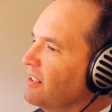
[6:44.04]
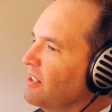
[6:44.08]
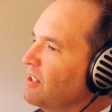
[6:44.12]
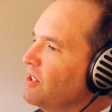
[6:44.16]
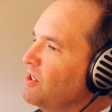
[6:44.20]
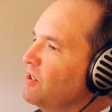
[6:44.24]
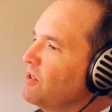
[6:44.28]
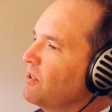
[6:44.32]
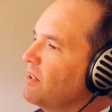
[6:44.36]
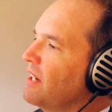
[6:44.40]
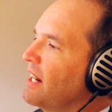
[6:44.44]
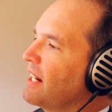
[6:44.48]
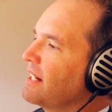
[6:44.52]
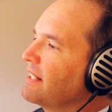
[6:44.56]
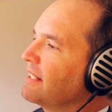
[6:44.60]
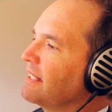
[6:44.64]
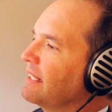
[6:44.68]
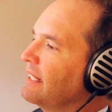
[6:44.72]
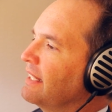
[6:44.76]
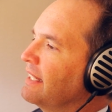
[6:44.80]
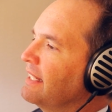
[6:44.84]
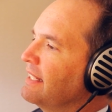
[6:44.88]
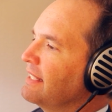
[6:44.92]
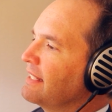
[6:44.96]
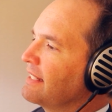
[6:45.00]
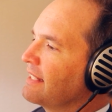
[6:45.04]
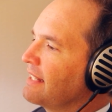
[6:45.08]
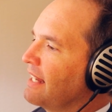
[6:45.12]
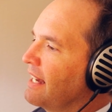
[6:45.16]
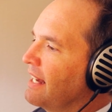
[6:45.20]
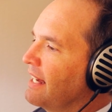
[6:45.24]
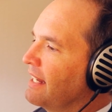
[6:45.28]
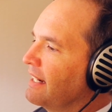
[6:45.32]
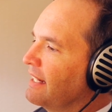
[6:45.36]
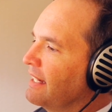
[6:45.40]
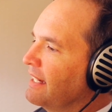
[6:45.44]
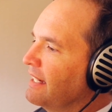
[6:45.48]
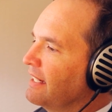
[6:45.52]
So you're actually
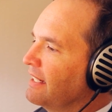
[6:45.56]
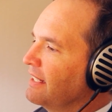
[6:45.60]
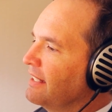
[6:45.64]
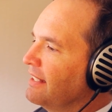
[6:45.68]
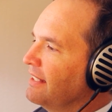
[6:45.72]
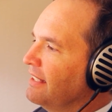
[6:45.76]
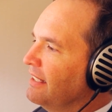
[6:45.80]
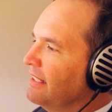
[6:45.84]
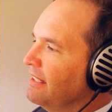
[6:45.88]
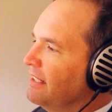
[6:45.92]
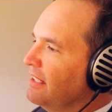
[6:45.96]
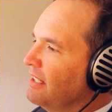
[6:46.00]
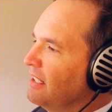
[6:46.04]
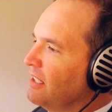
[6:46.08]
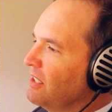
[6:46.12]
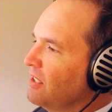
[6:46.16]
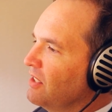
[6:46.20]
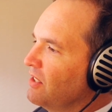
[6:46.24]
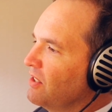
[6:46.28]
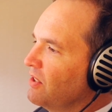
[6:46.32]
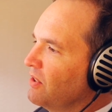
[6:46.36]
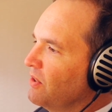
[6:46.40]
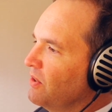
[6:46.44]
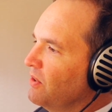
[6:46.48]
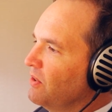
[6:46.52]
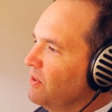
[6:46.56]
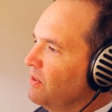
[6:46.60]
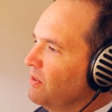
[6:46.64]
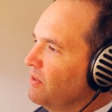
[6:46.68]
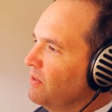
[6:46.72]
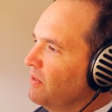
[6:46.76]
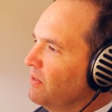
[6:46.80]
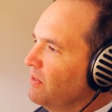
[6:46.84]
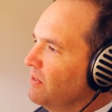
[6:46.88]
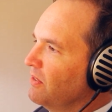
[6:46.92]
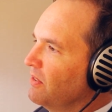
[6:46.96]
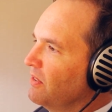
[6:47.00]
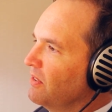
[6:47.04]
starting
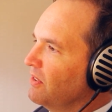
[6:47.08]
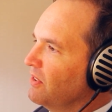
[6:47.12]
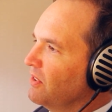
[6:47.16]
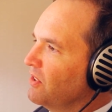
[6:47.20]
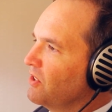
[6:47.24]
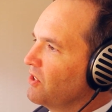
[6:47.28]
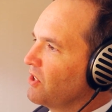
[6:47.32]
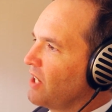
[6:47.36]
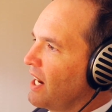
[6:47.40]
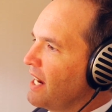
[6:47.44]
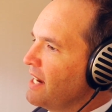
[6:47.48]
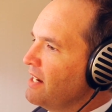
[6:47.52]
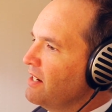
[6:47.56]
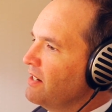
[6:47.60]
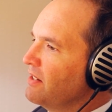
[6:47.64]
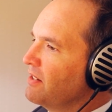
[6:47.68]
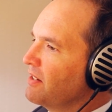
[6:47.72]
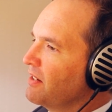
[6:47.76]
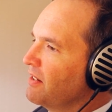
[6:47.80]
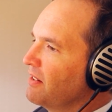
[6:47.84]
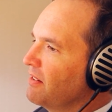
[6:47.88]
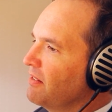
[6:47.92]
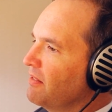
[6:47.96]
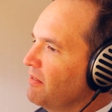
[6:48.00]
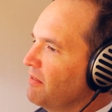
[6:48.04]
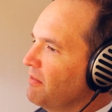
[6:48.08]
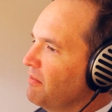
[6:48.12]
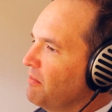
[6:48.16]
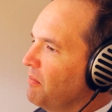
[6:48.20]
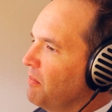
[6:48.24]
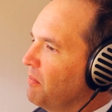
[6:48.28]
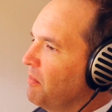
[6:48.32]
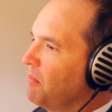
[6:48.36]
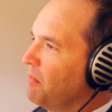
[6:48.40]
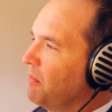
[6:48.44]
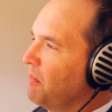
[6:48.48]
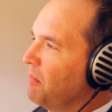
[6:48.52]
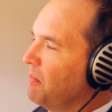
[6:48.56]
to change
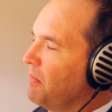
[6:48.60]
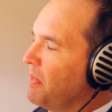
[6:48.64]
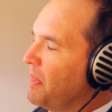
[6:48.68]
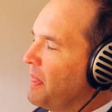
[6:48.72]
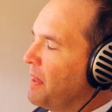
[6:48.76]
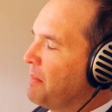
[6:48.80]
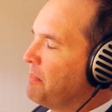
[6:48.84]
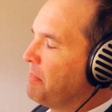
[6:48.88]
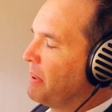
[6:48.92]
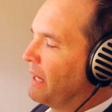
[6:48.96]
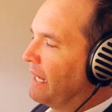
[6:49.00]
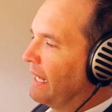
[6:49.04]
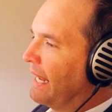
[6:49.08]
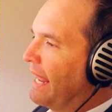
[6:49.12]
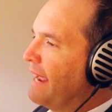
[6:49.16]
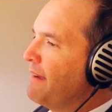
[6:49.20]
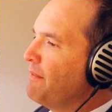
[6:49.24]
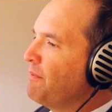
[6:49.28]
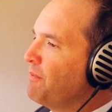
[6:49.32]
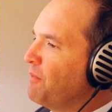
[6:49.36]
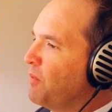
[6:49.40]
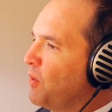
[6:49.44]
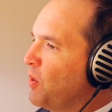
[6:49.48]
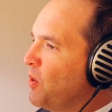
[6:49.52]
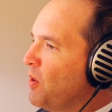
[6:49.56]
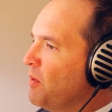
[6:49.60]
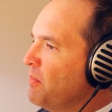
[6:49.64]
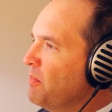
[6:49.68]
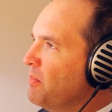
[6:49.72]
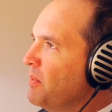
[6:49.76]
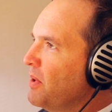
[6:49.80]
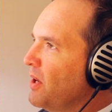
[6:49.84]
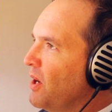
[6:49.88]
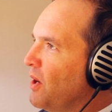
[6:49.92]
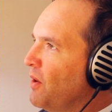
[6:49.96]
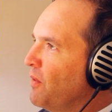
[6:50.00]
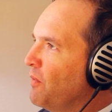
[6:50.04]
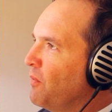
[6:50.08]
the
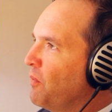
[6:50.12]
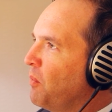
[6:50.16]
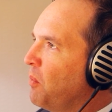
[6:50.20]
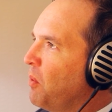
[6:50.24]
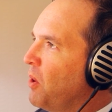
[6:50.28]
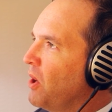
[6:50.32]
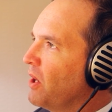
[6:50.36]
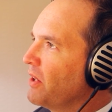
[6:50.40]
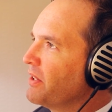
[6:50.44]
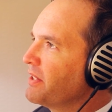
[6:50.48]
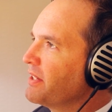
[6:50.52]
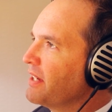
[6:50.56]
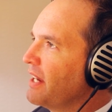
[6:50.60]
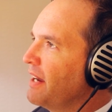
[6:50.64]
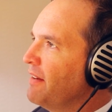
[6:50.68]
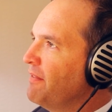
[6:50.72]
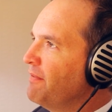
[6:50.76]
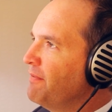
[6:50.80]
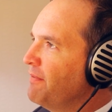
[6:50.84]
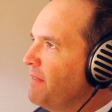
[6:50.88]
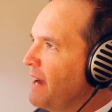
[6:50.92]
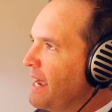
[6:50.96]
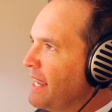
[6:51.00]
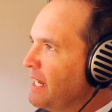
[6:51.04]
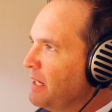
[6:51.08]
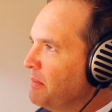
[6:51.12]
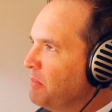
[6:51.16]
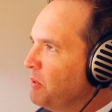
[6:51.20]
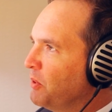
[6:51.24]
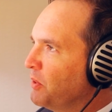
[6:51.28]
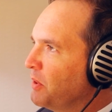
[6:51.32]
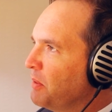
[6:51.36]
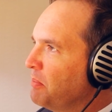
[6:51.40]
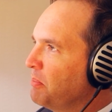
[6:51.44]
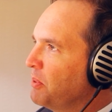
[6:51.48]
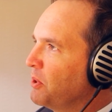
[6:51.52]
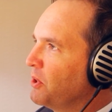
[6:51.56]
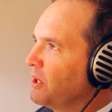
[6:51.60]
platform of what's
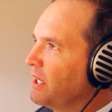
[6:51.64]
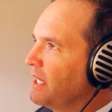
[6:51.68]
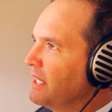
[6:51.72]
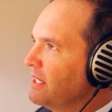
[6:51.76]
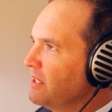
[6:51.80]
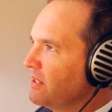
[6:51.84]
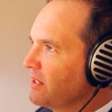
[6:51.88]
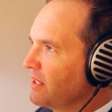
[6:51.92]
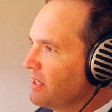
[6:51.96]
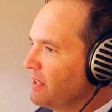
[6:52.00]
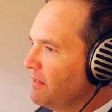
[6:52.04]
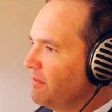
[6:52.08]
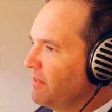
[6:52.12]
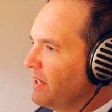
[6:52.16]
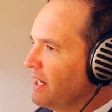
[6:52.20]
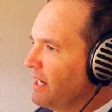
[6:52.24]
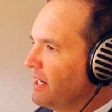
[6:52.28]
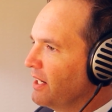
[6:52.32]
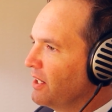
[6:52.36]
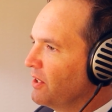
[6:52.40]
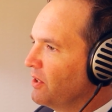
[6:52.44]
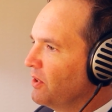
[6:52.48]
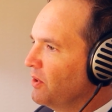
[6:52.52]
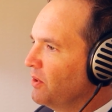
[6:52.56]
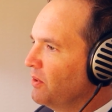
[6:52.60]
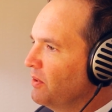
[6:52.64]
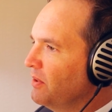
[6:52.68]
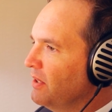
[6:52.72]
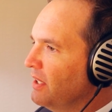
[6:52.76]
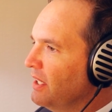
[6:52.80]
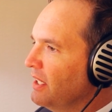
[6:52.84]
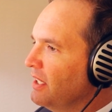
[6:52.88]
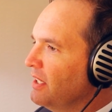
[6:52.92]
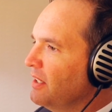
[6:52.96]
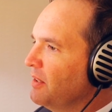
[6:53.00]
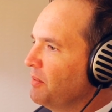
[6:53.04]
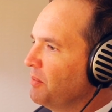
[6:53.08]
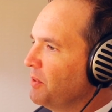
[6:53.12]
available to put into the vehicle,
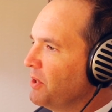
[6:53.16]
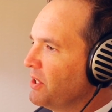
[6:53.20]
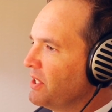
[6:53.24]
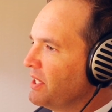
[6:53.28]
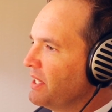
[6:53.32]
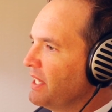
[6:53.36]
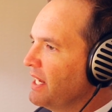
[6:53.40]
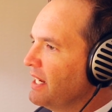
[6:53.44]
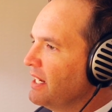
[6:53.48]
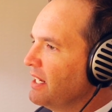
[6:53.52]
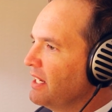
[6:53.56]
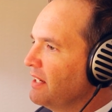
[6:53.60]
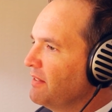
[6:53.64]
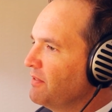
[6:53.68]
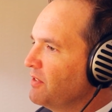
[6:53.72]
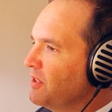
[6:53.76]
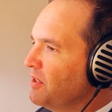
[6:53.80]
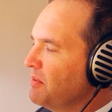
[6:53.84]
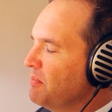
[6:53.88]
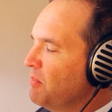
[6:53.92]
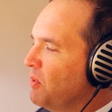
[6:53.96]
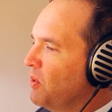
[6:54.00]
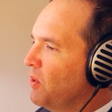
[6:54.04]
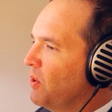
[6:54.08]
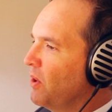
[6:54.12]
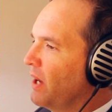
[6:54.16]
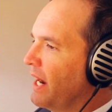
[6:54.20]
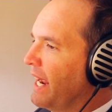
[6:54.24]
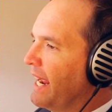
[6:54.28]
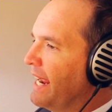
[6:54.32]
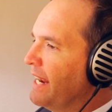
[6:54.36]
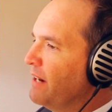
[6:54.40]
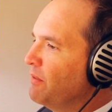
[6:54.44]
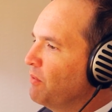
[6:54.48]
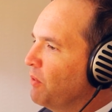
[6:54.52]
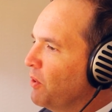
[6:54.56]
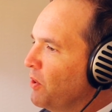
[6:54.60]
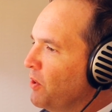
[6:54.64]
which then gives you more
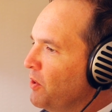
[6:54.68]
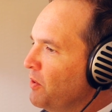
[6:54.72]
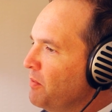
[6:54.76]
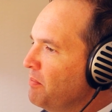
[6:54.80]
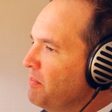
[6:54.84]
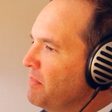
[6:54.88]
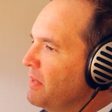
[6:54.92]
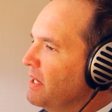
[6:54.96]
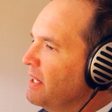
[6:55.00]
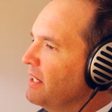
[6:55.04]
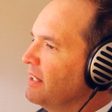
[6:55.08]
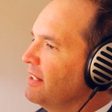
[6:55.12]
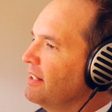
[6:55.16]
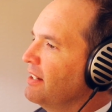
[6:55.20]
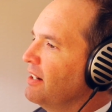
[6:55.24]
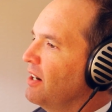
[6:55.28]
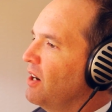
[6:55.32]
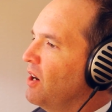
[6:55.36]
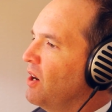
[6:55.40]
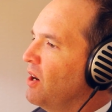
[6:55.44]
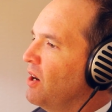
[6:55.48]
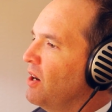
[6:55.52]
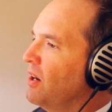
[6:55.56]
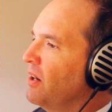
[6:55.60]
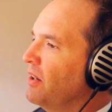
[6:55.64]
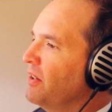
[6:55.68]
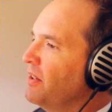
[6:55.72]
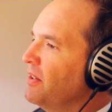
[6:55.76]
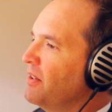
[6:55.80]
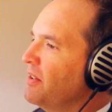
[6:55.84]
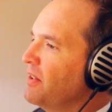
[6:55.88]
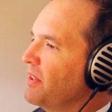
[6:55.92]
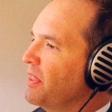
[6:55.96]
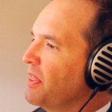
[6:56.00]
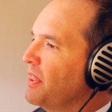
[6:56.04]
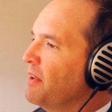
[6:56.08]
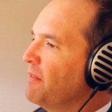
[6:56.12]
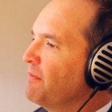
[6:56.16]
headroom
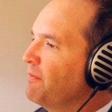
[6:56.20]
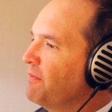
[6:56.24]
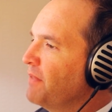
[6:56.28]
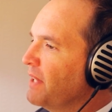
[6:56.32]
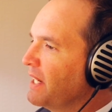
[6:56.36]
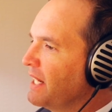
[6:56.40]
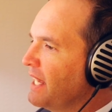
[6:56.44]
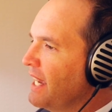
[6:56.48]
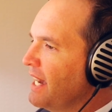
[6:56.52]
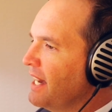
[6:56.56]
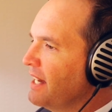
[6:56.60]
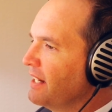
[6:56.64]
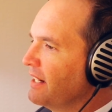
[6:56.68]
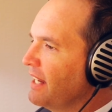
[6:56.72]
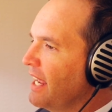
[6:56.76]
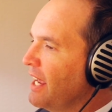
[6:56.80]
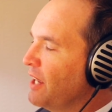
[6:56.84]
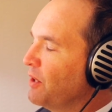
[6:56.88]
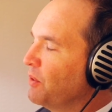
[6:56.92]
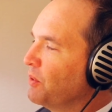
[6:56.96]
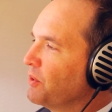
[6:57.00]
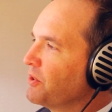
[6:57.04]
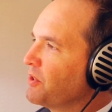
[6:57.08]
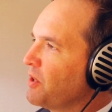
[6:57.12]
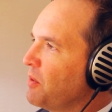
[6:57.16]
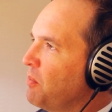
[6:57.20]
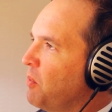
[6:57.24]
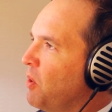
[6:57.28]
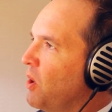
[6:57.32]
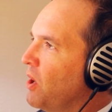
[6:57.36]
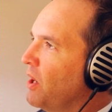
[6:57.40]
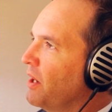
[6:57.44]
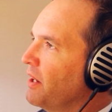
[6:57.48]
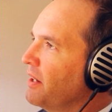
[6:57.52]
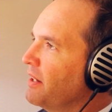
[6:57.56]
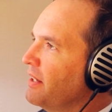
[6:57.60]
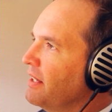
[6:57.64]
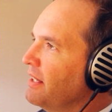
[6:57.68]
on the fit out and also
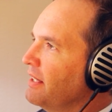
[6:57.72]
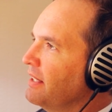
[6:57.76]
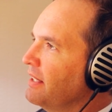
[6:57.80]
what